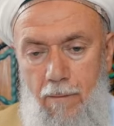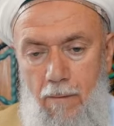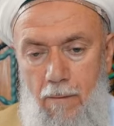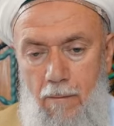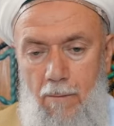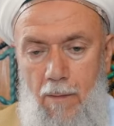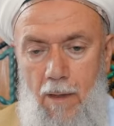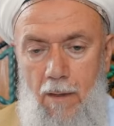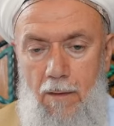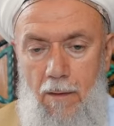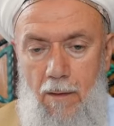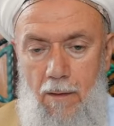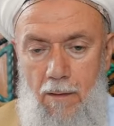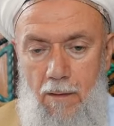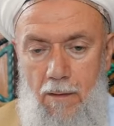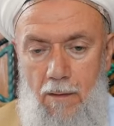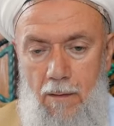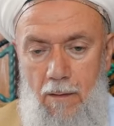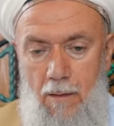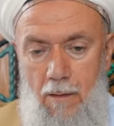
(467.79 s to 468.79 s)
your
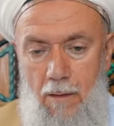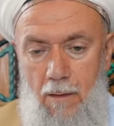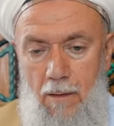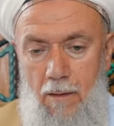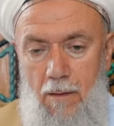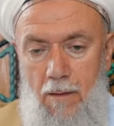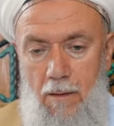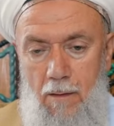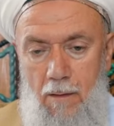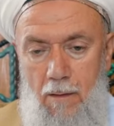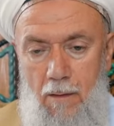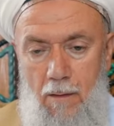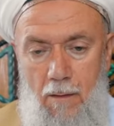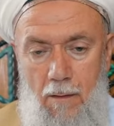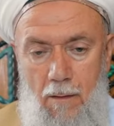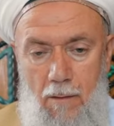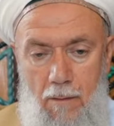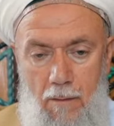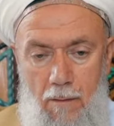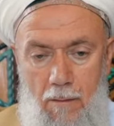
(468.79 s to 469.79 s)
mother
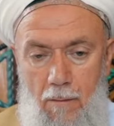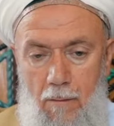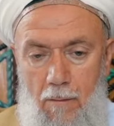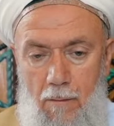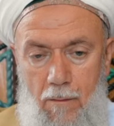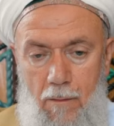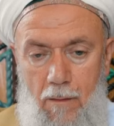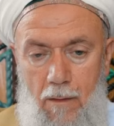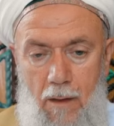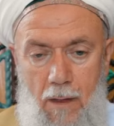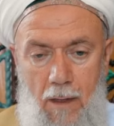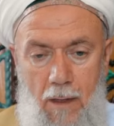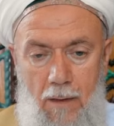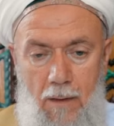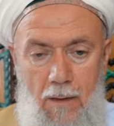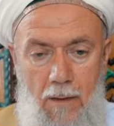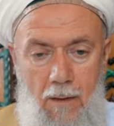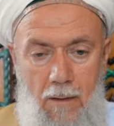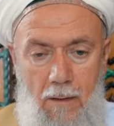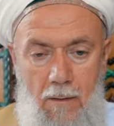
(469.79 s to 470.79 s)
or
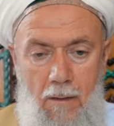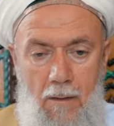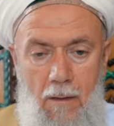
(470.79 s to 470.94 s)
other.